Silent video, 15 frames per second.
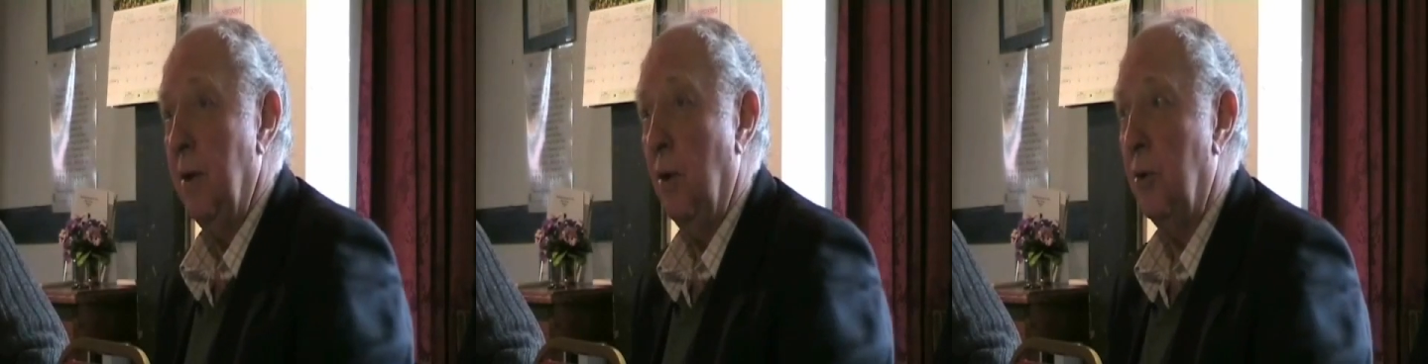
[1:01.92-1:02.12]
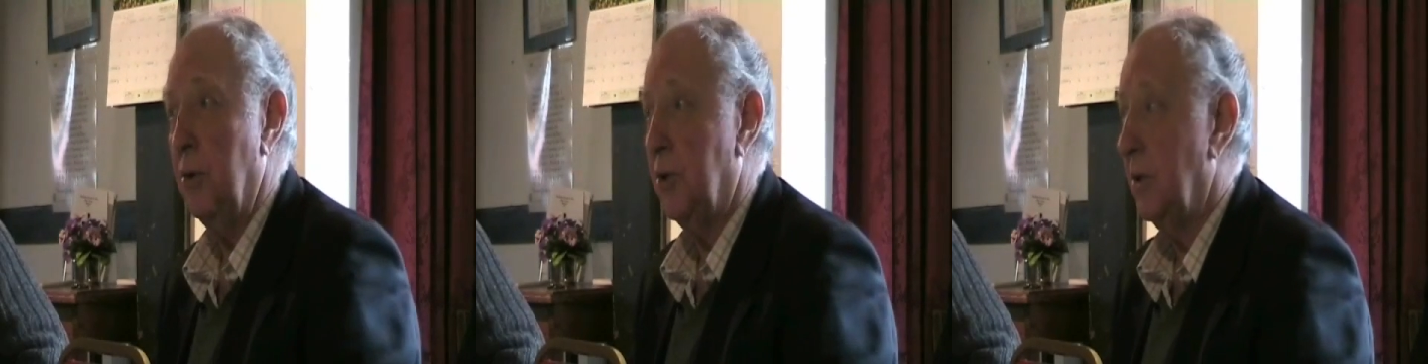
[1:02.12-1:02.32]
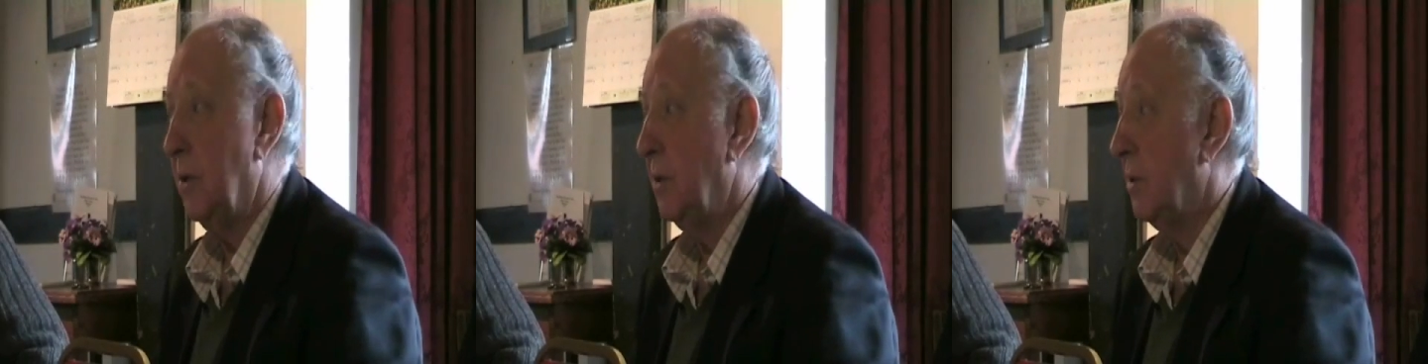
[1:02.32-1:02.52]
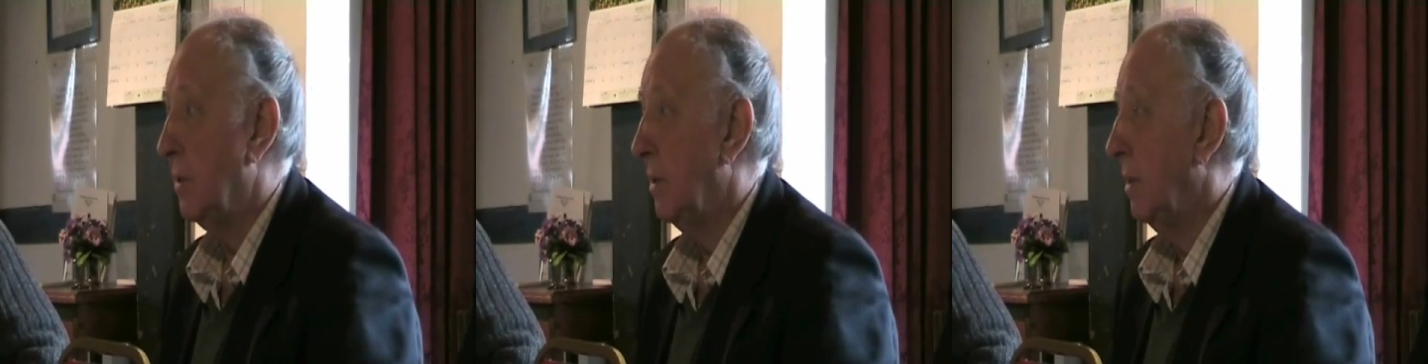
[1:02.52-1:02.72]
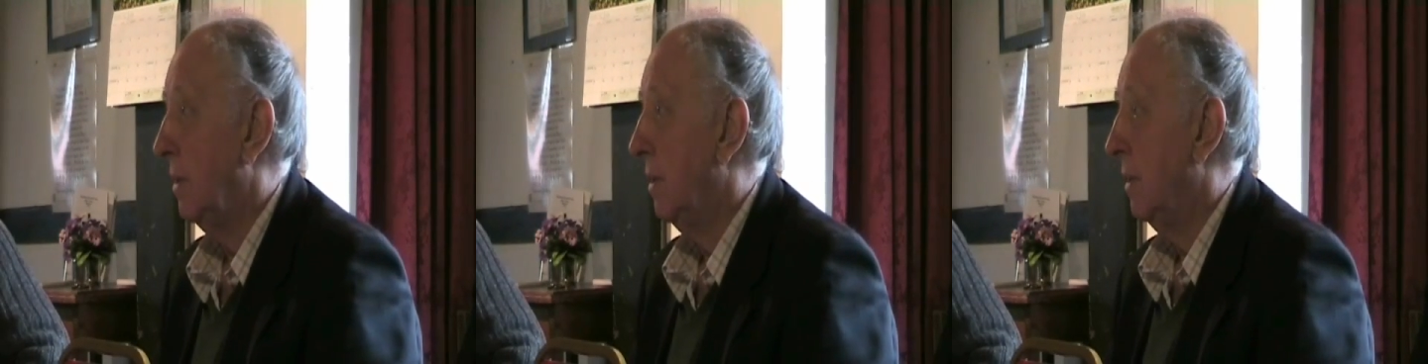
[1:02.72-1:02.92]
the
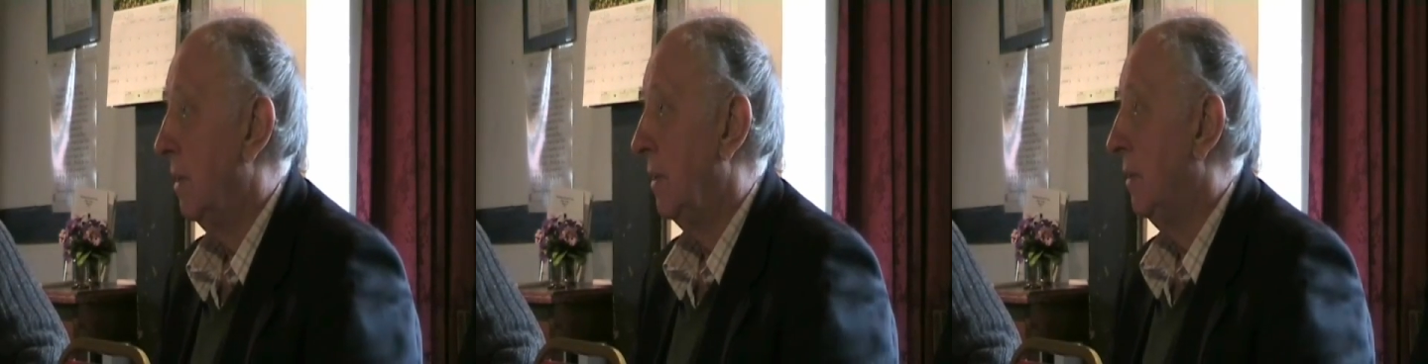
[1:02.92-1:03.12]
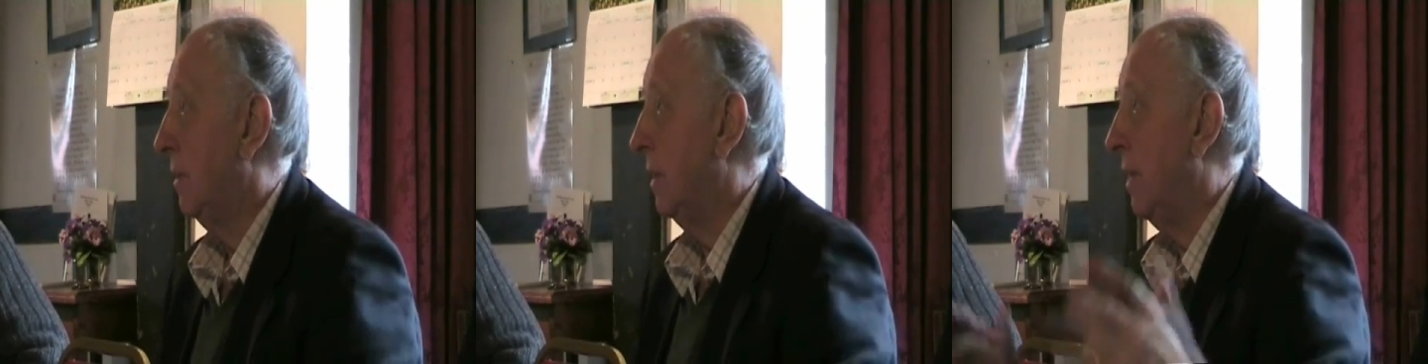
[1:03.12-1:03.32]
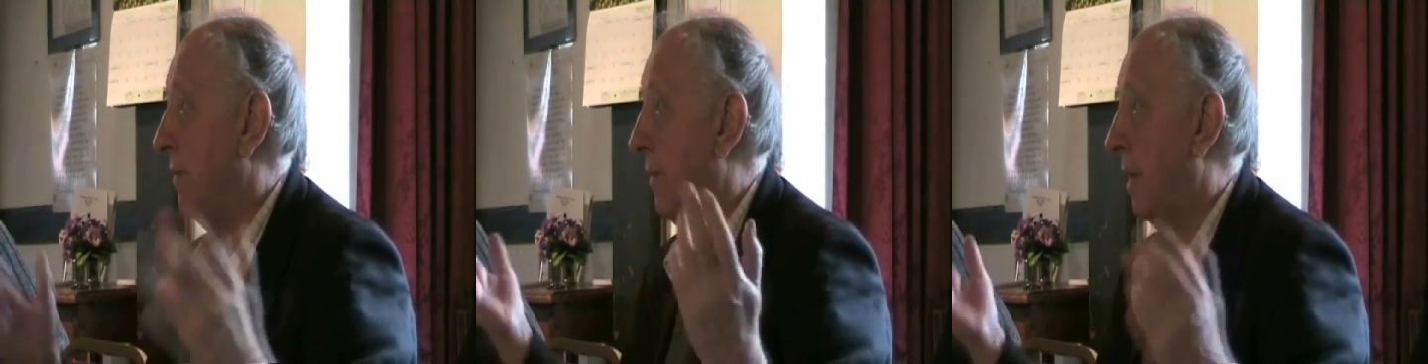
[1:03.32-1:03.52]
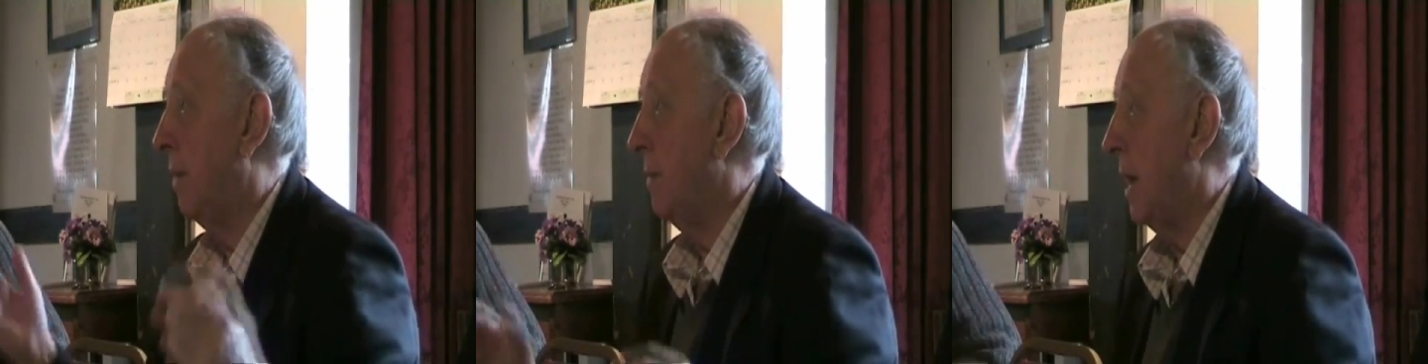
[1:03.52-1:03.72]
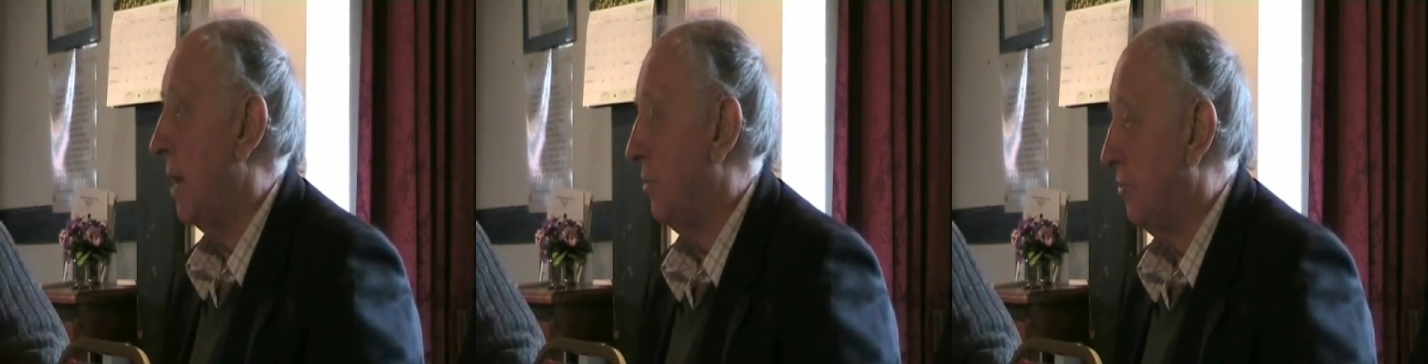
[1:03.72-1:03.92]
oceans to
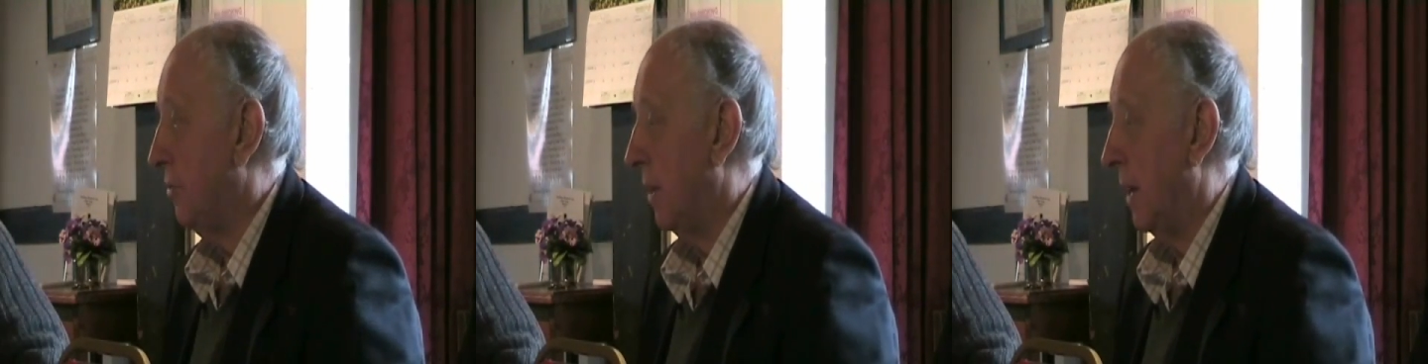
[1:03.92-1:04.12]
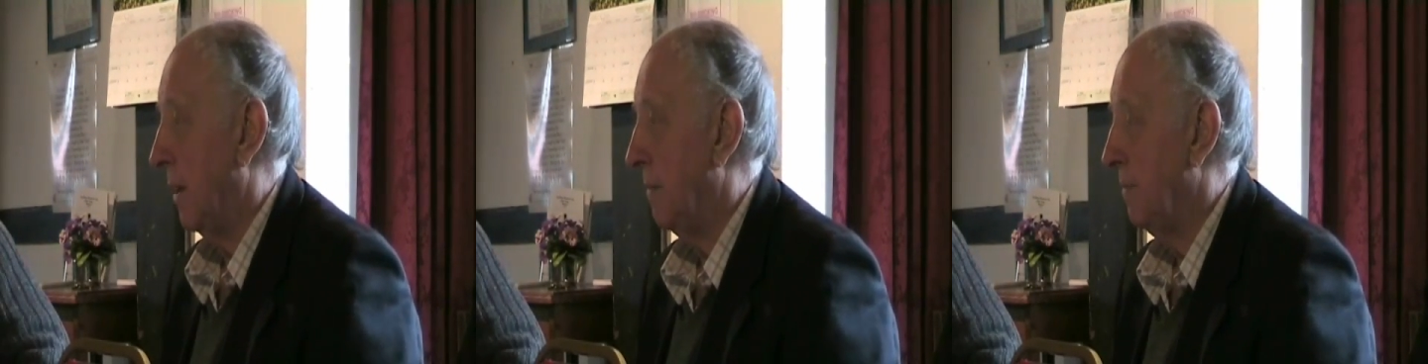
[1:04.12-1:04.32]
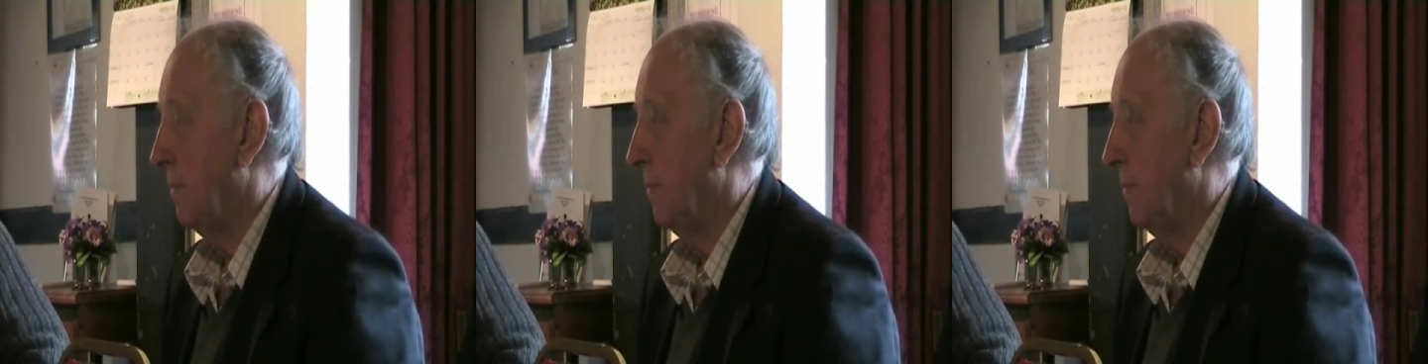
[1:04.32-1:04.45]
develop naturally.